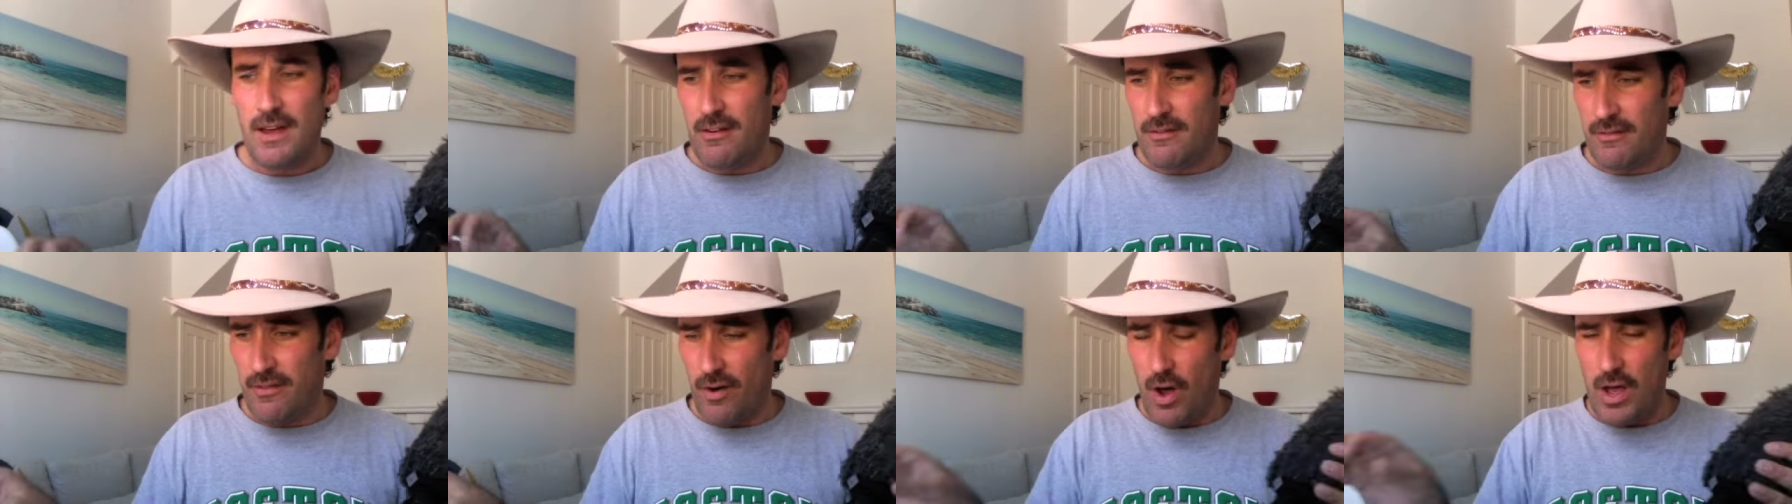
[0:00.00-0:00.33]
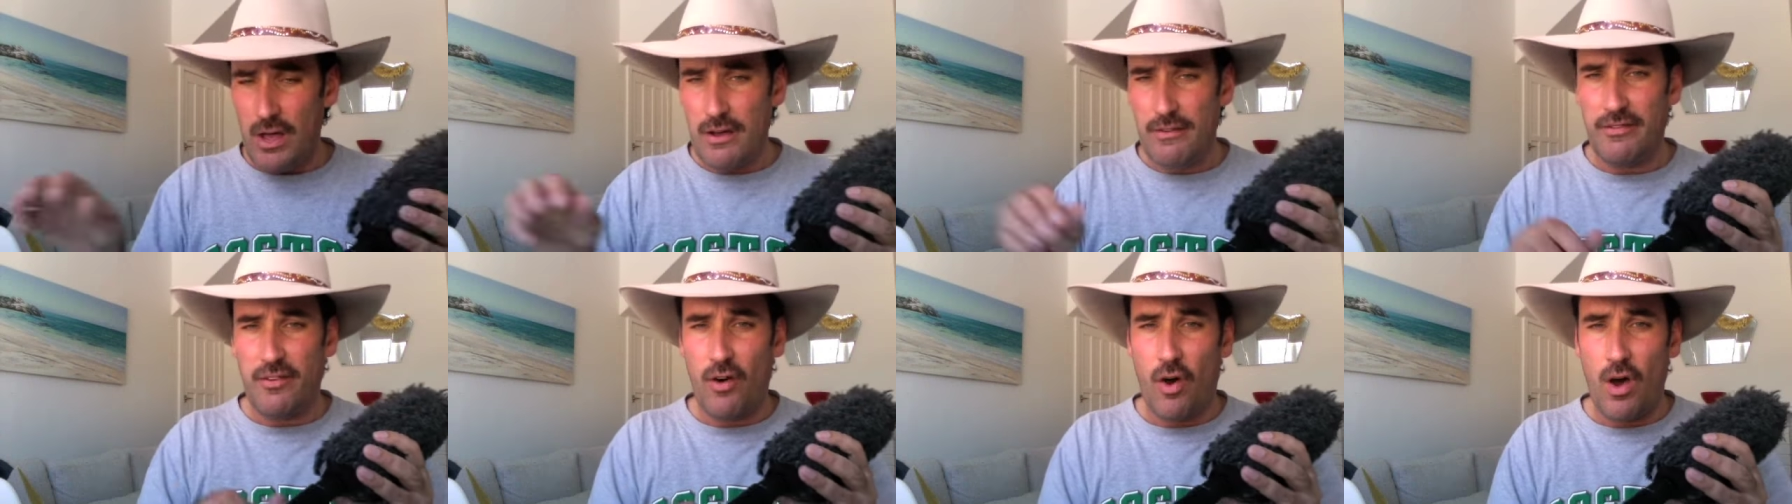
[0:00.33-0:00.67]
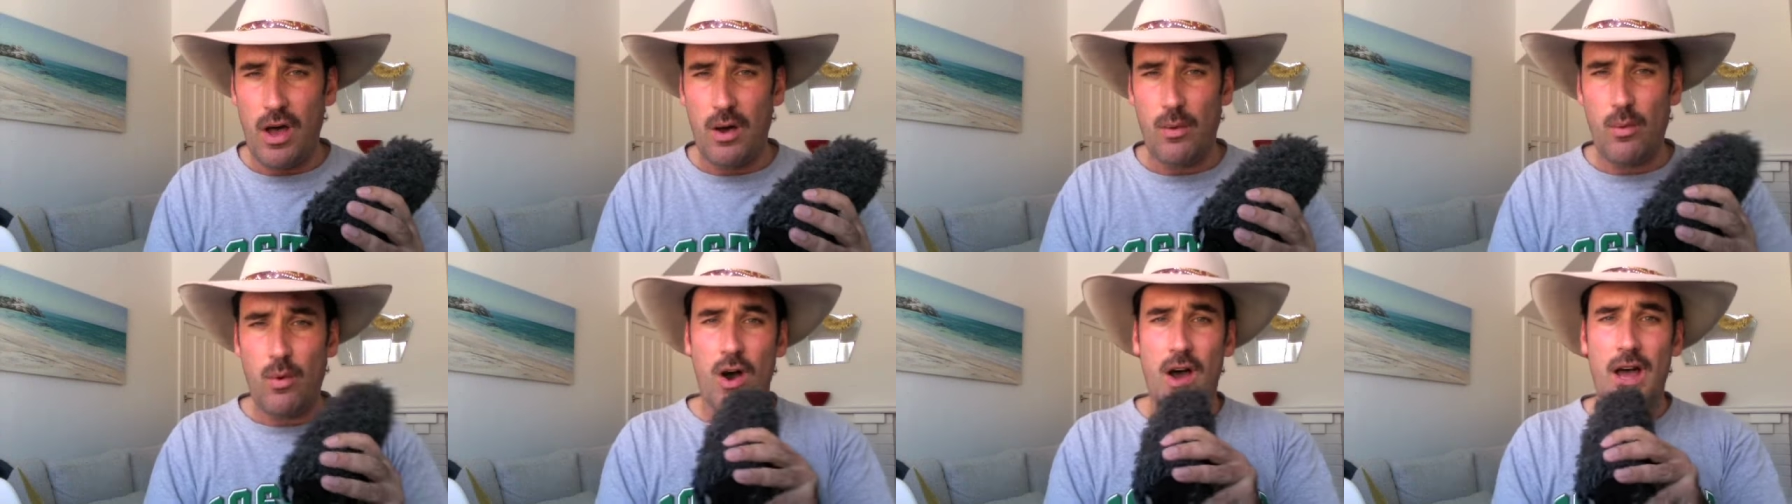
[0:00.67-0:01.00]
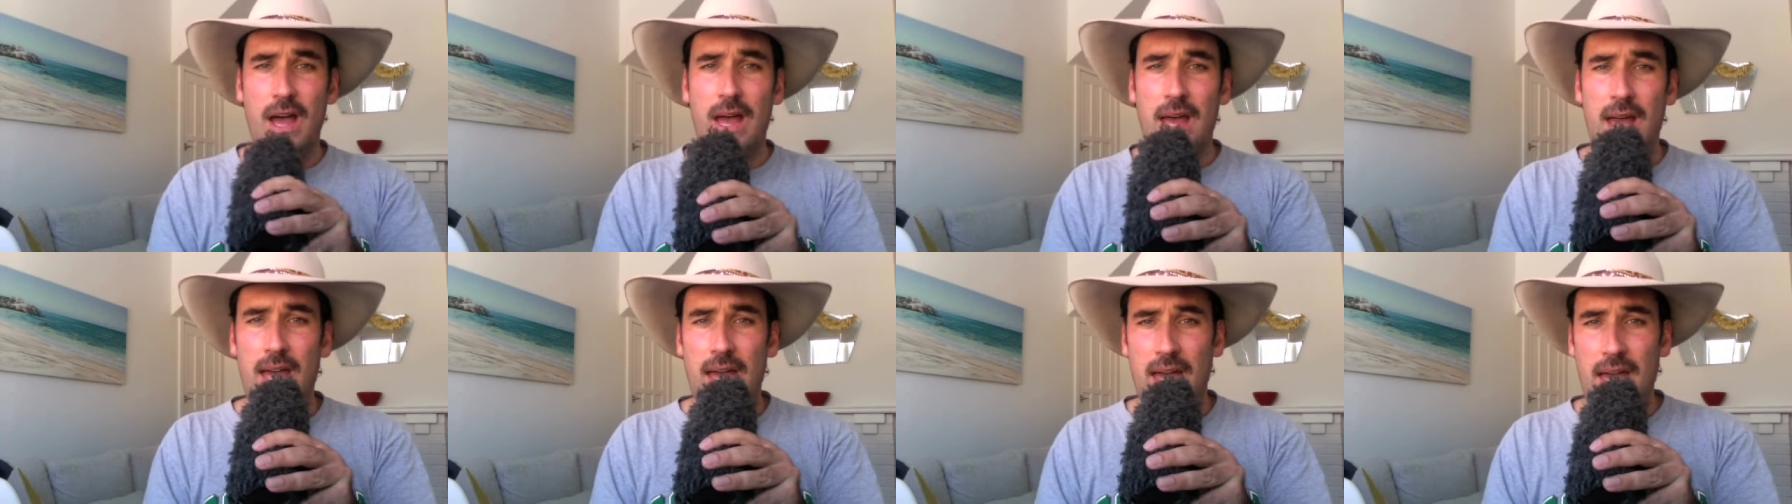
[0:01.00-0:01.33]
via
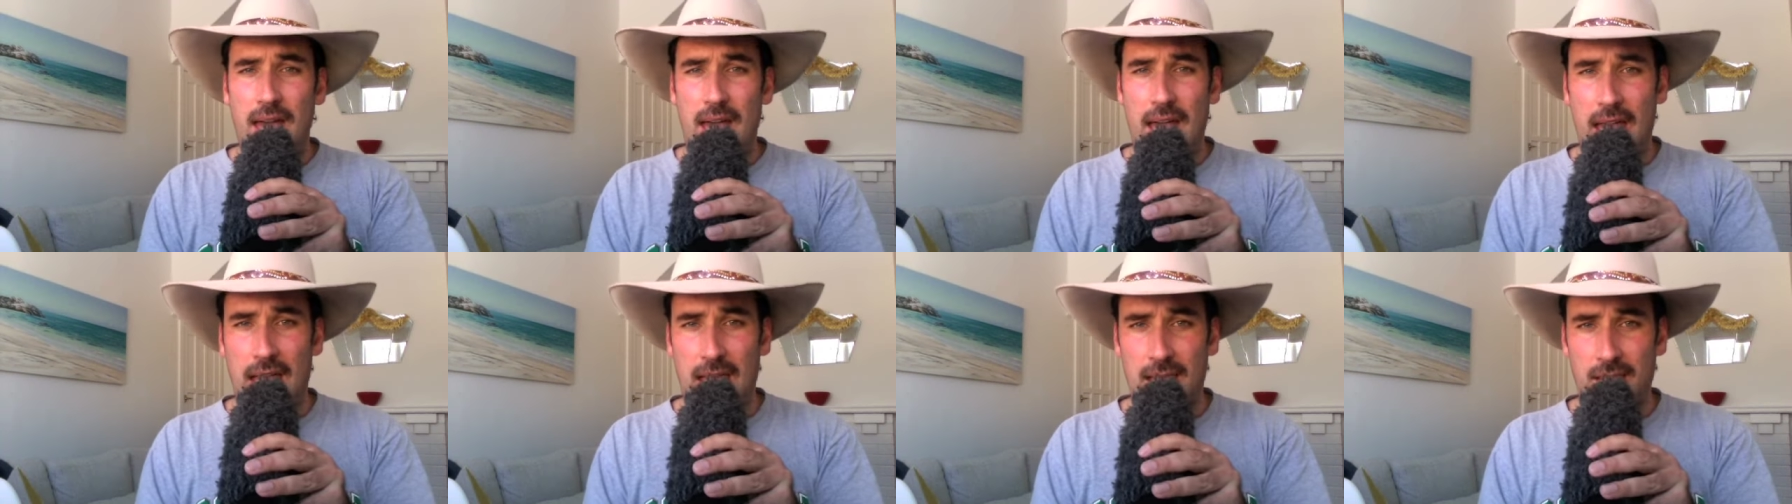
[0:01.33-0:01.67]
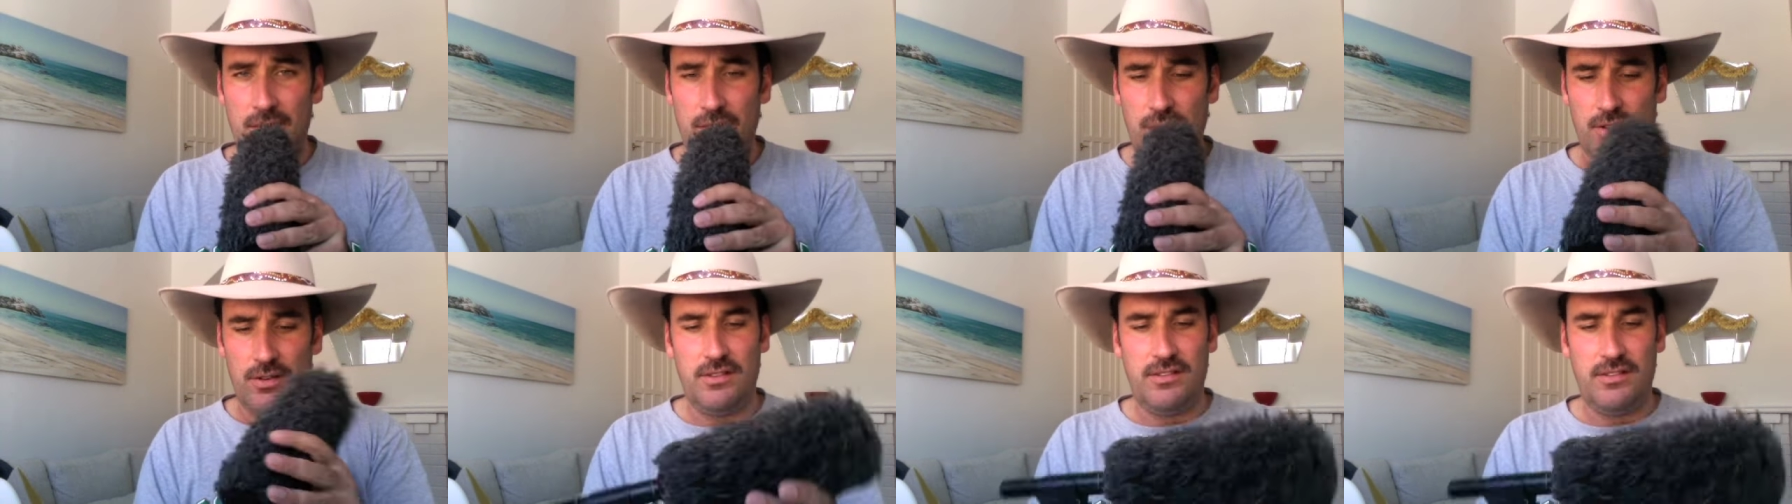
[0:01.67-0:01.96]
Firewire and